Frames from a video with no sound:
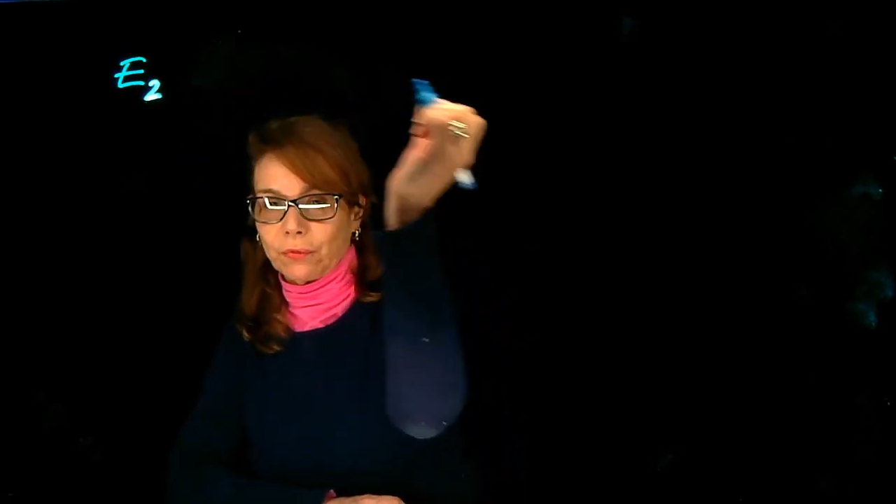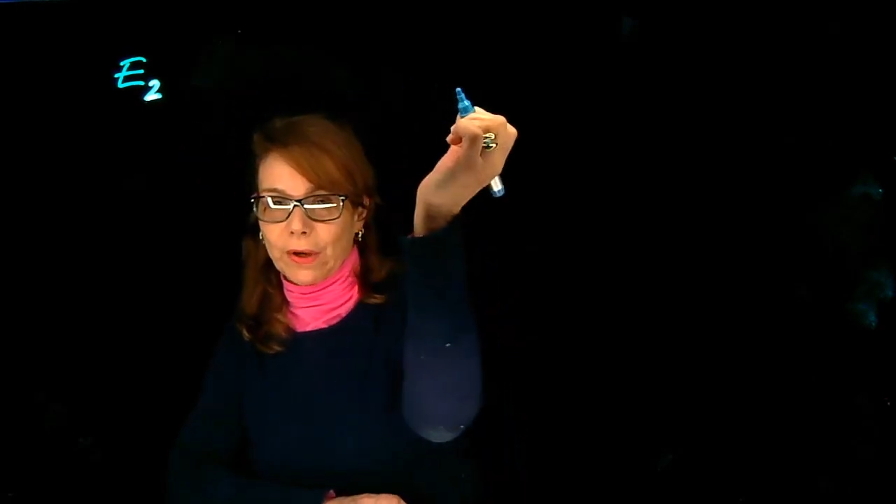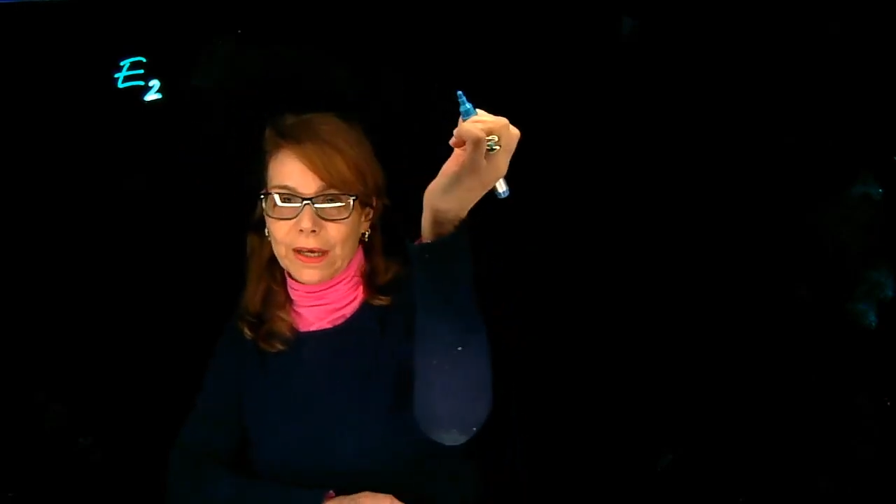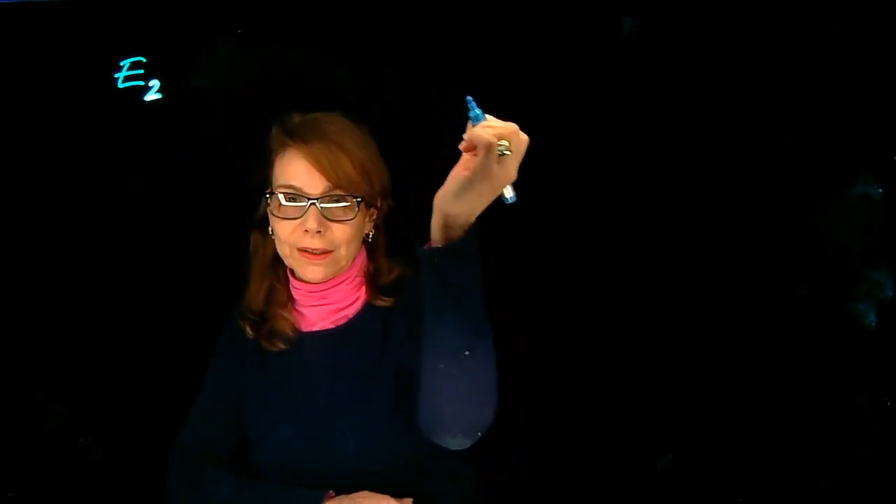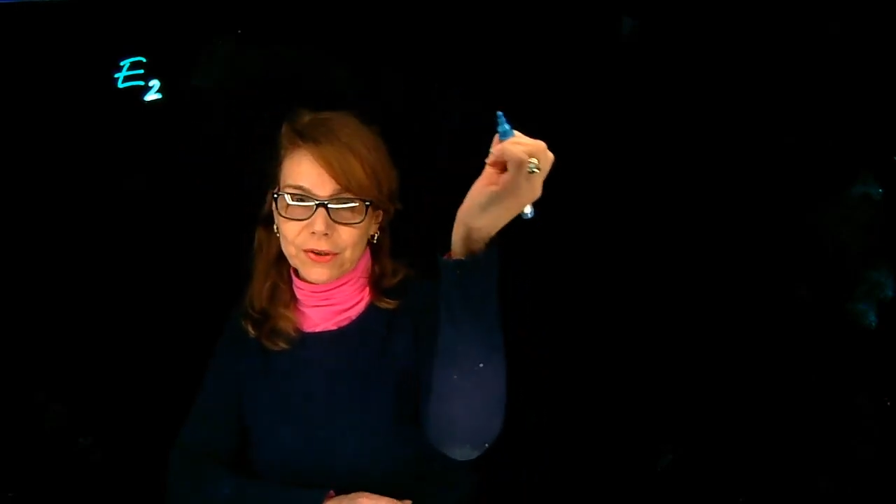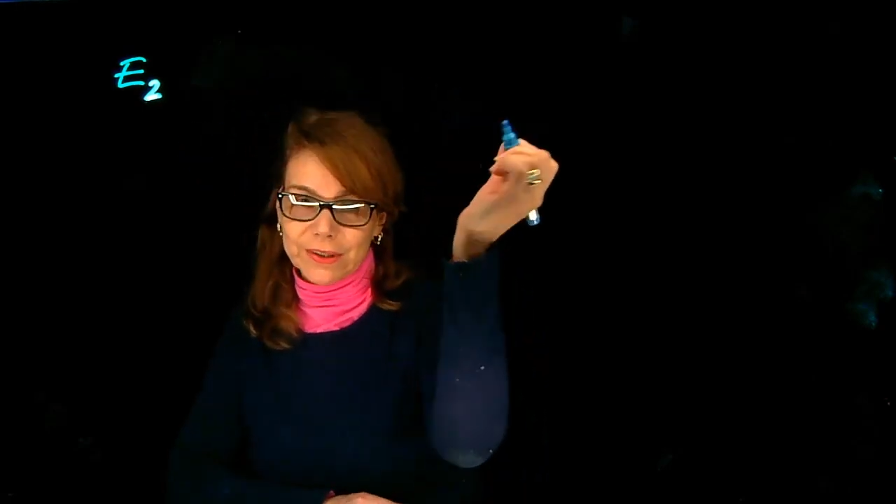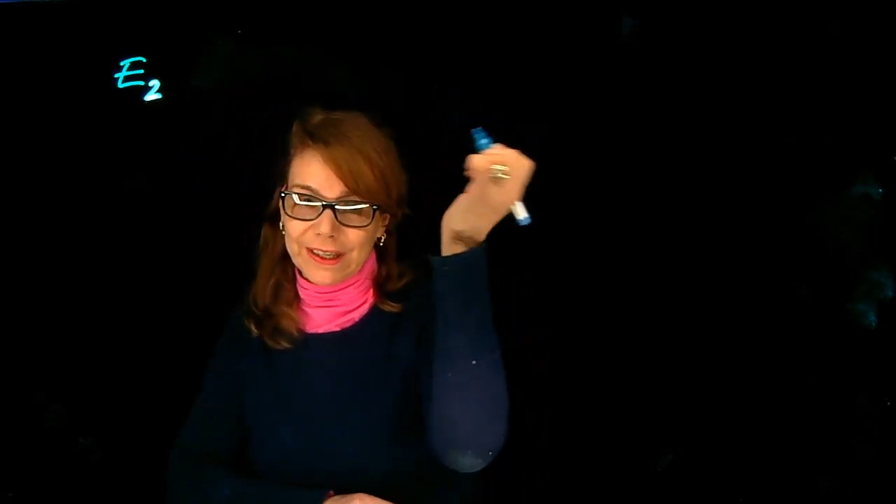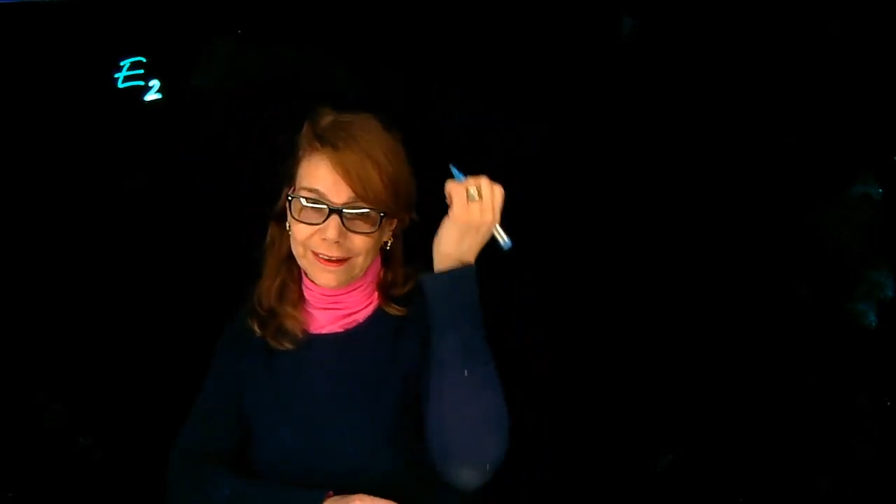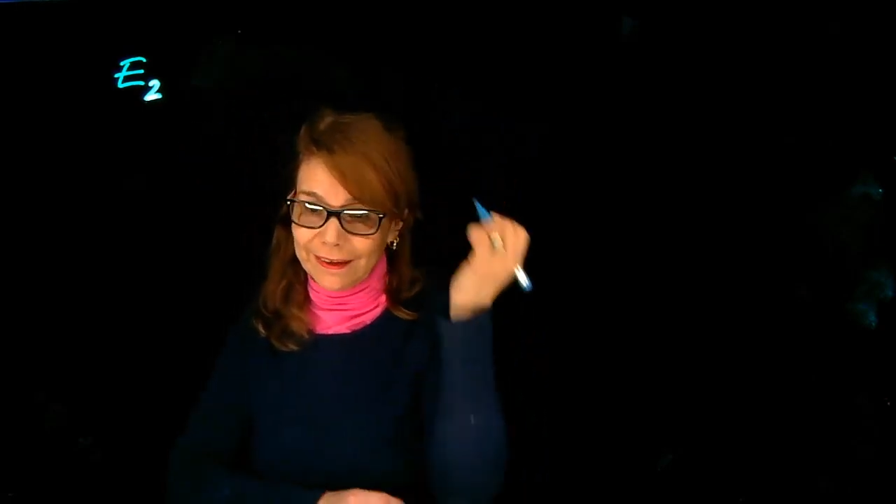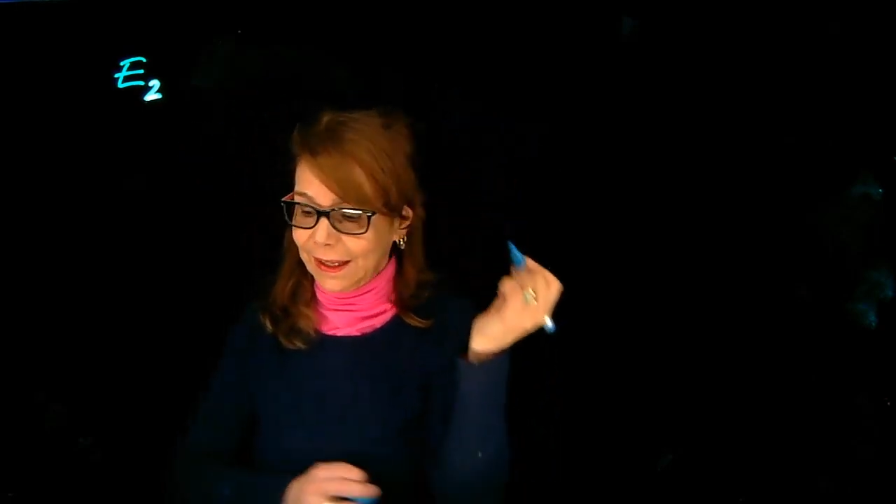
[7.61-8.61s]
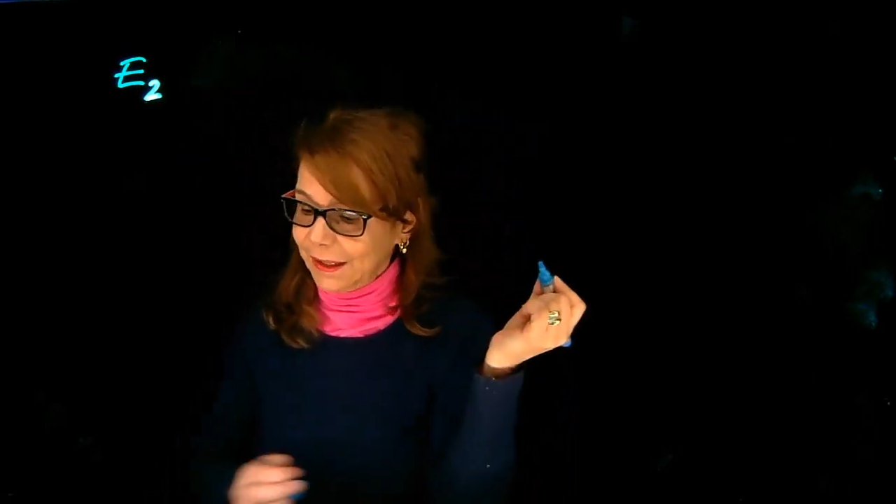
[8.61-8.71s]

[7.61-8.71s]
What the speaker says: reaction.